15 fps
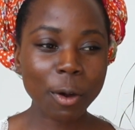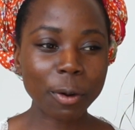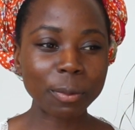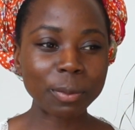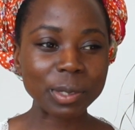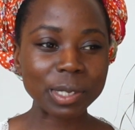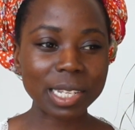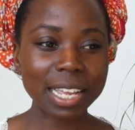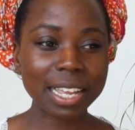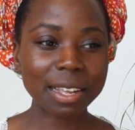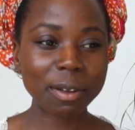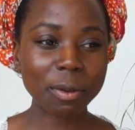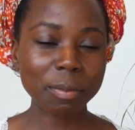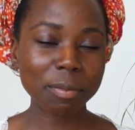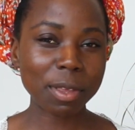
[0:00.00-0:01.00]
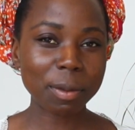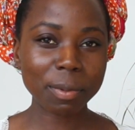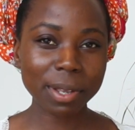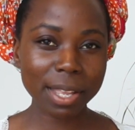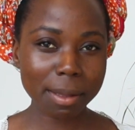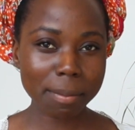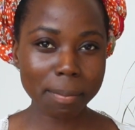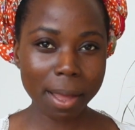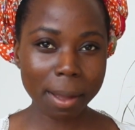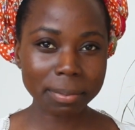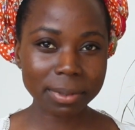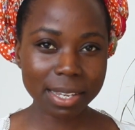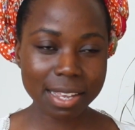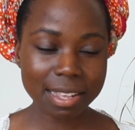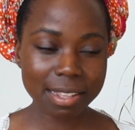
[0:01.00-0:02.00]
almost like when people get
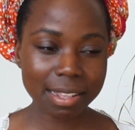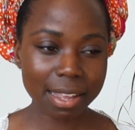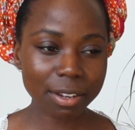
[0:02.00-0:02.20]
baptized